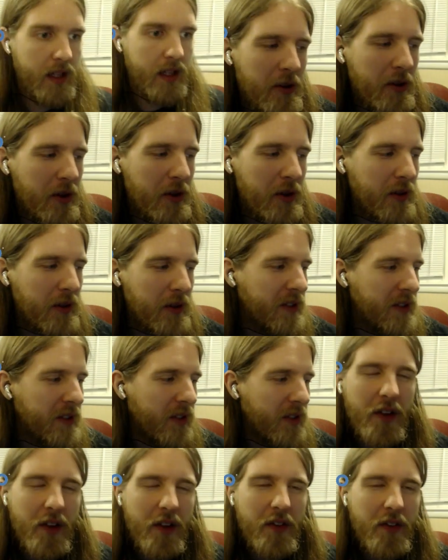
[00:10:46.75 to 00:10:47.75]
there's very
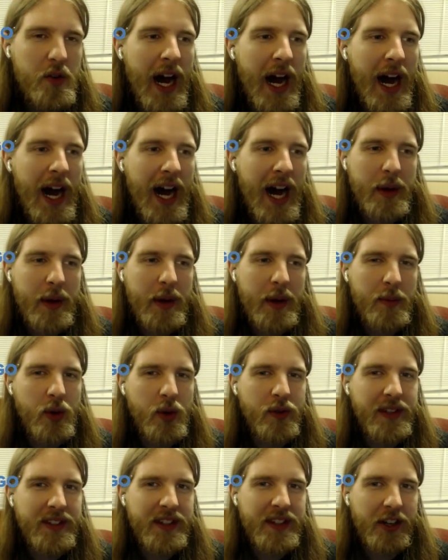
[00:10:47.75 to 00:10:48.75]
few comedy movies
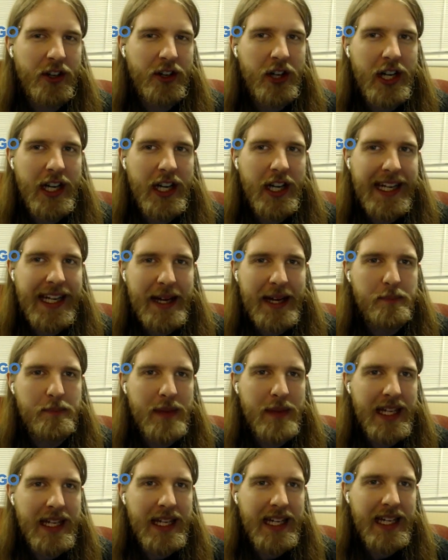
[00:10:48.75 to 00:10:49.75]
that are going to get
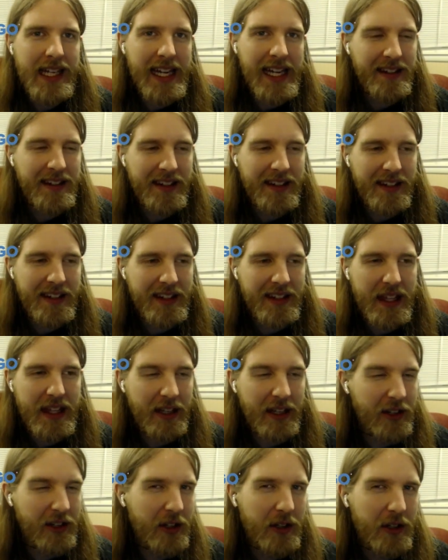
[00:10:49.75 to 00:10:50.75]
me into the theater.